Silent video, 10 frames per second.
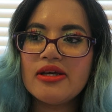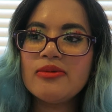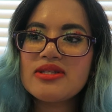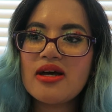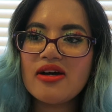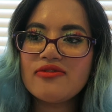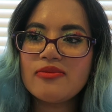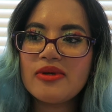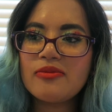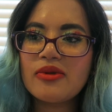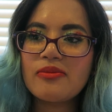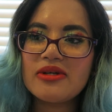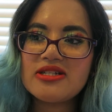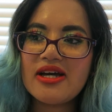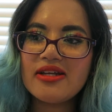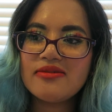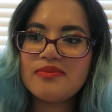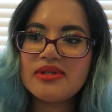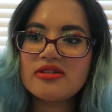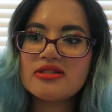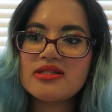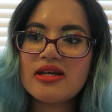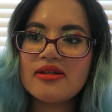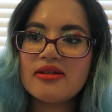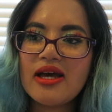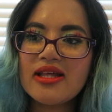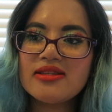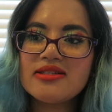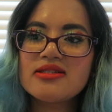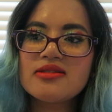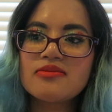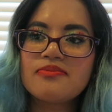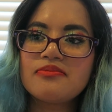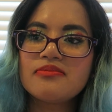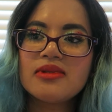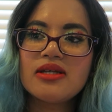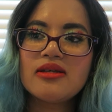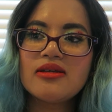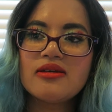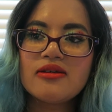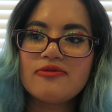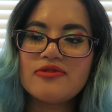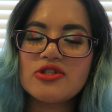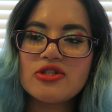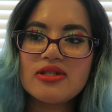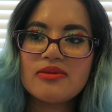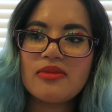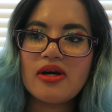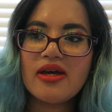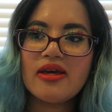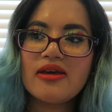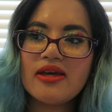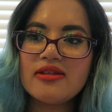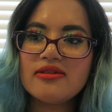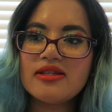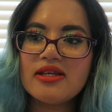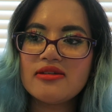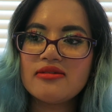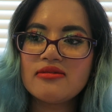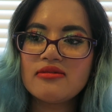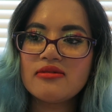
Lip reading: it was hard for me with my dad, because I'd had this vision in my head that